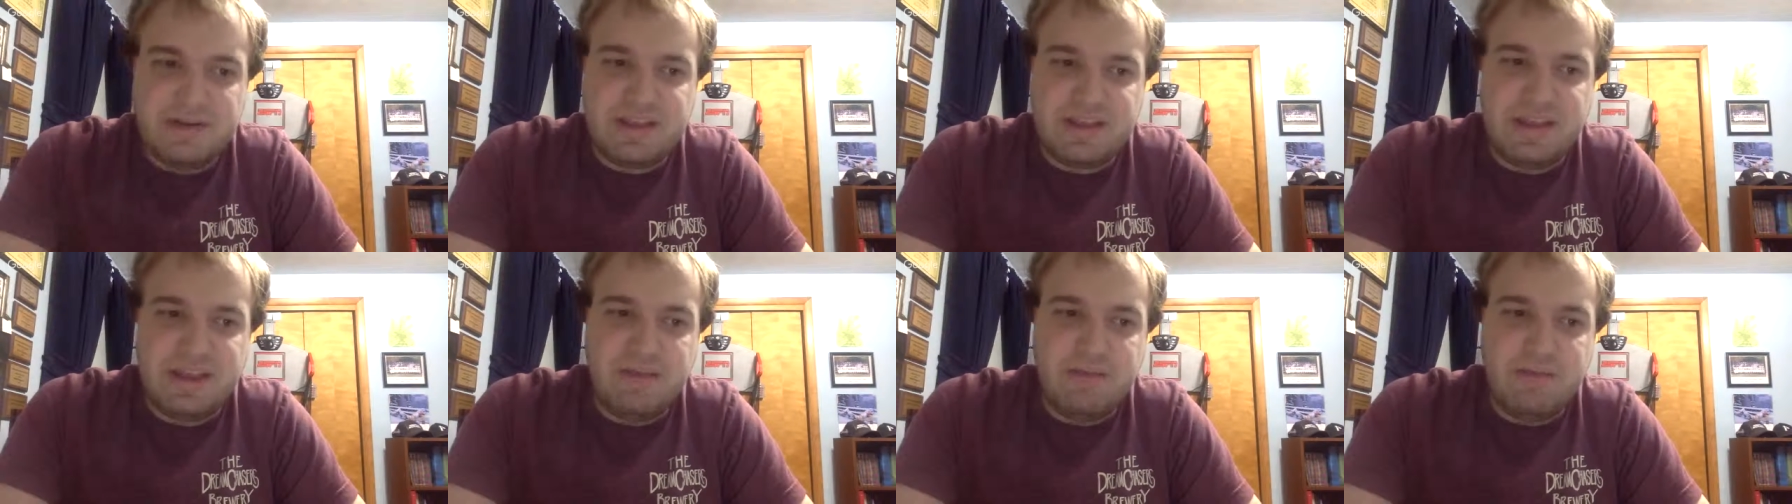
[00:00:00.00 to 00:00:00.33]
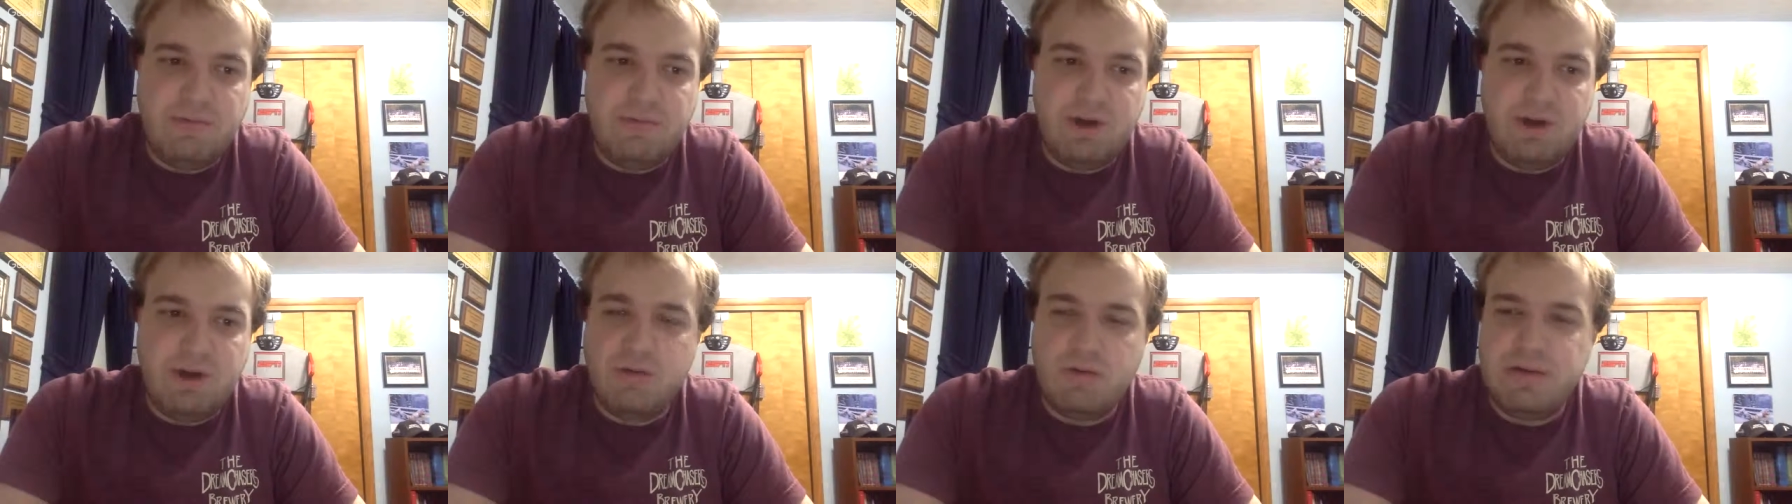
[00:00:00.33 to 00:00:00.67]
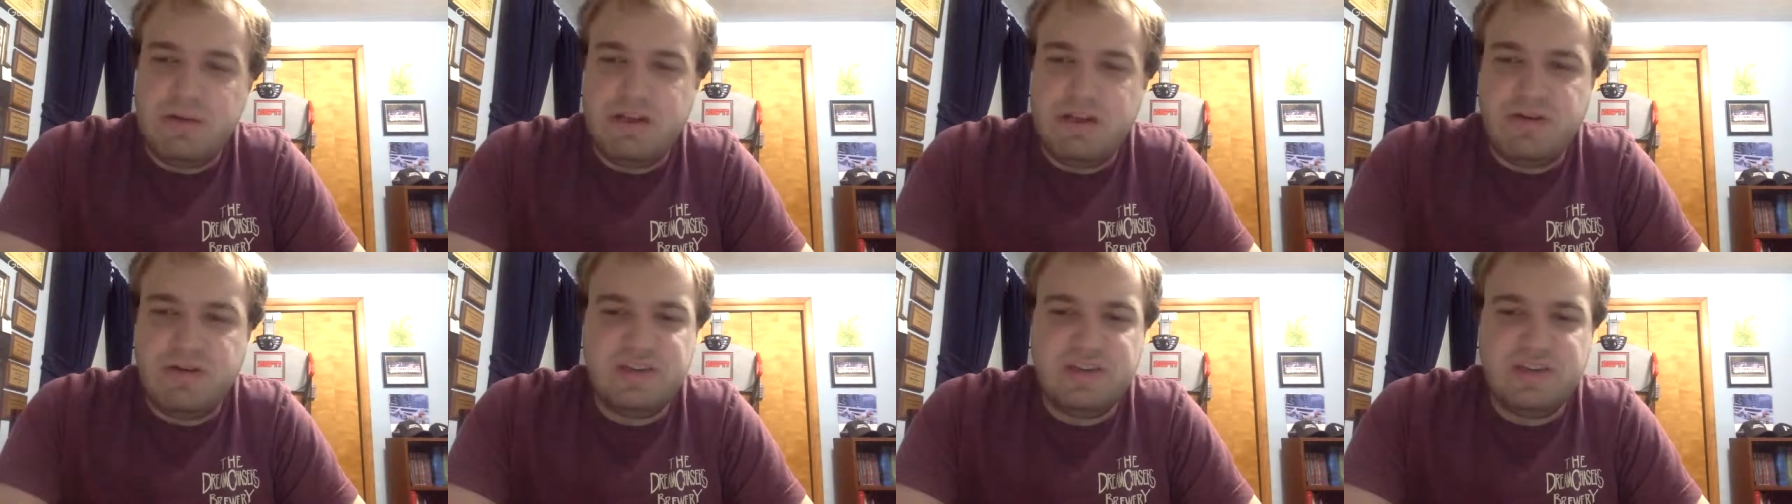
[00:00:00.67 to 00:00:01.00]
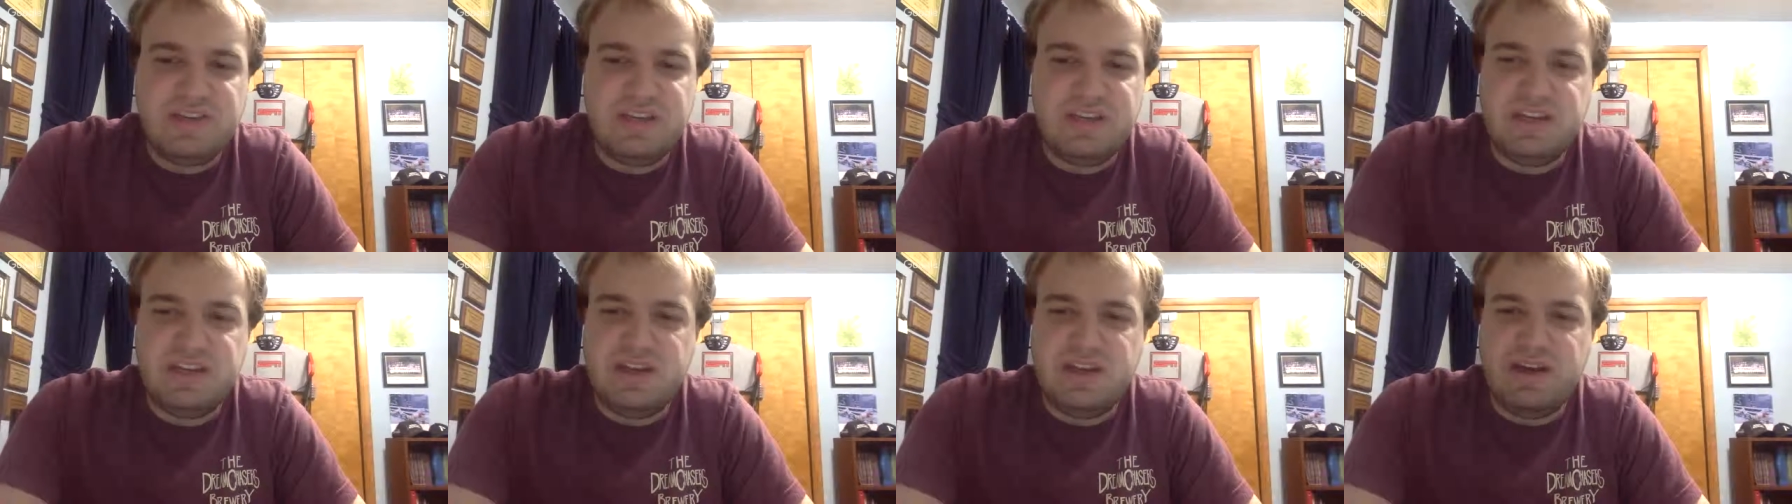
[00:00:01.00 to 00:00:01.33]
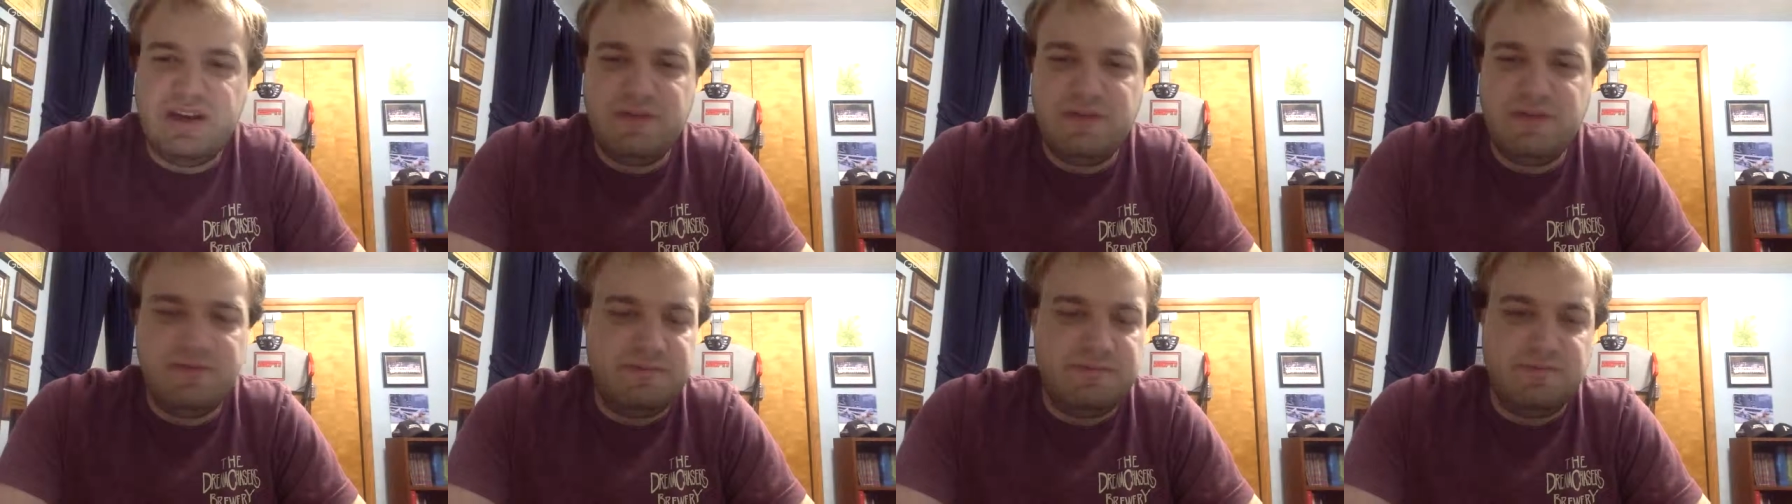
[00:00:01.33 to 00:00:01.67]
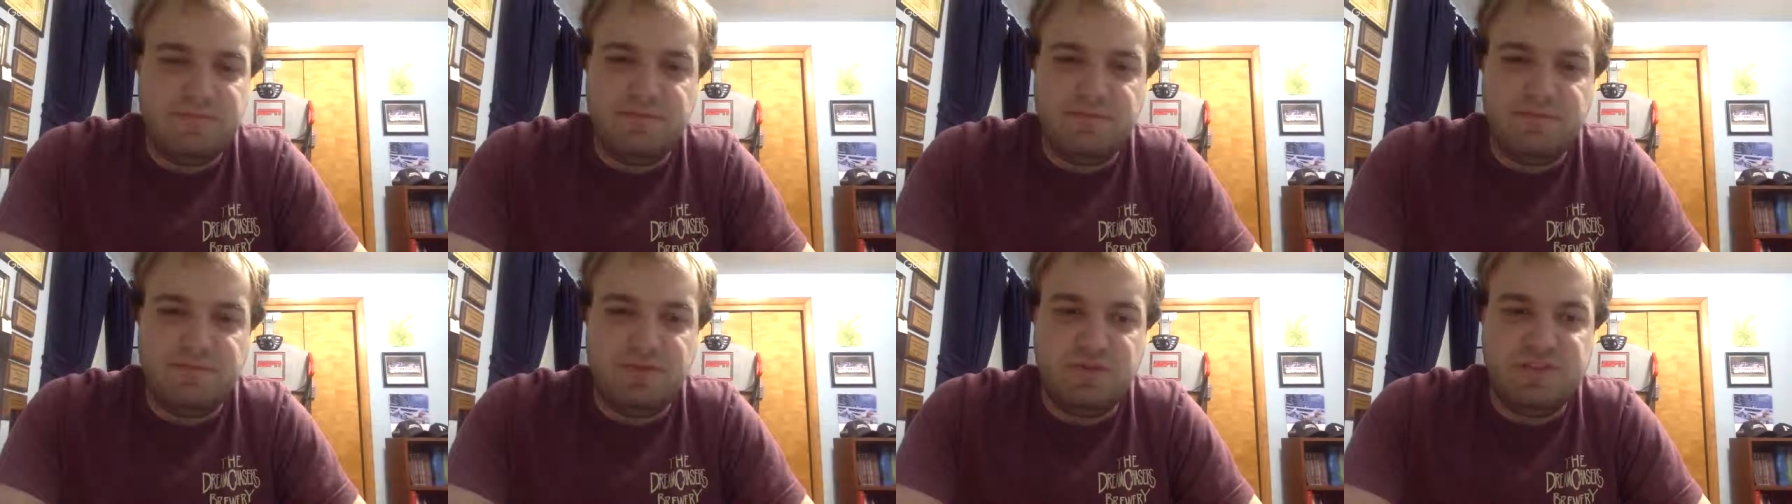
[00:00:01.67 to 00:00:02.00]
But again, where are we going to, you know,
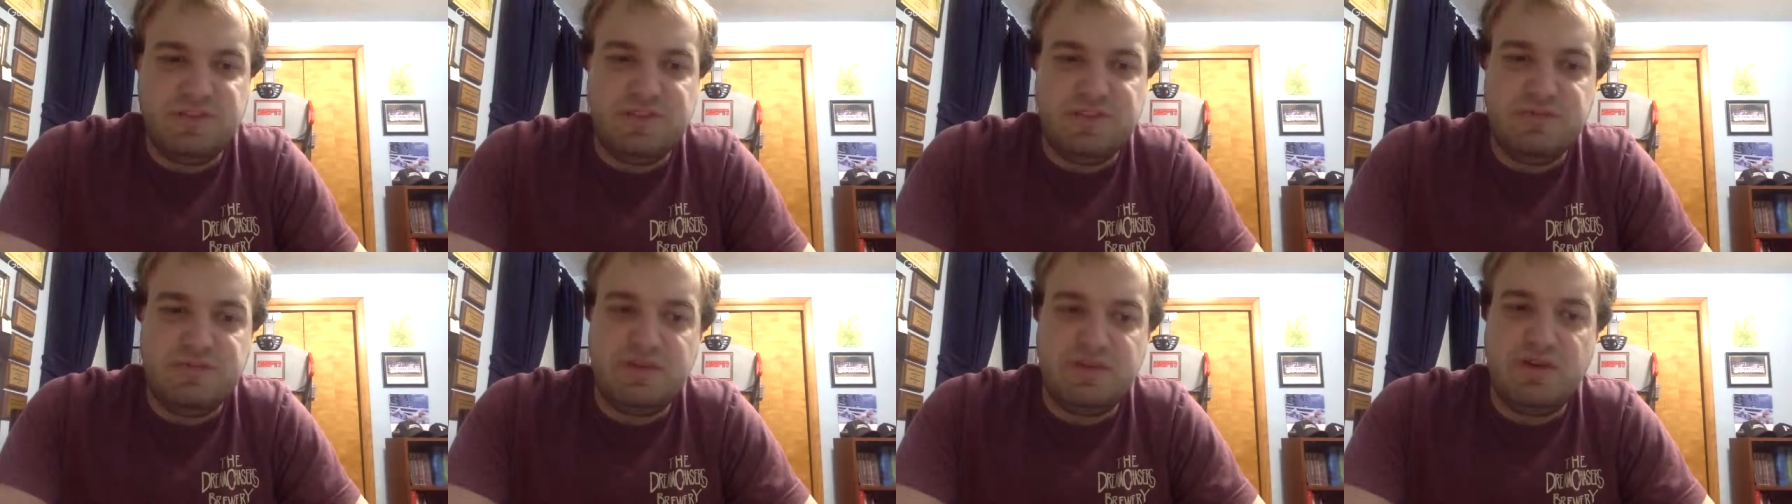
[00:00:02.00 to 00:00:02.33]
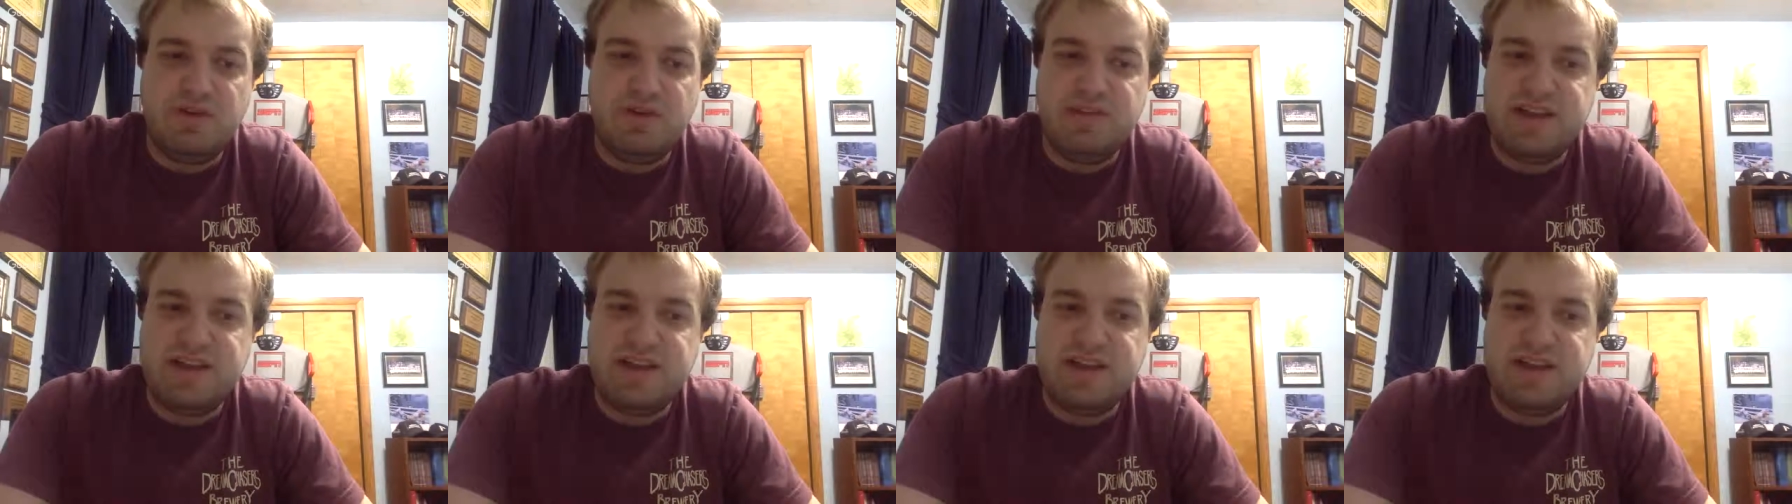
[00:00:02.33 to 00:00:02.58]
we'll see him go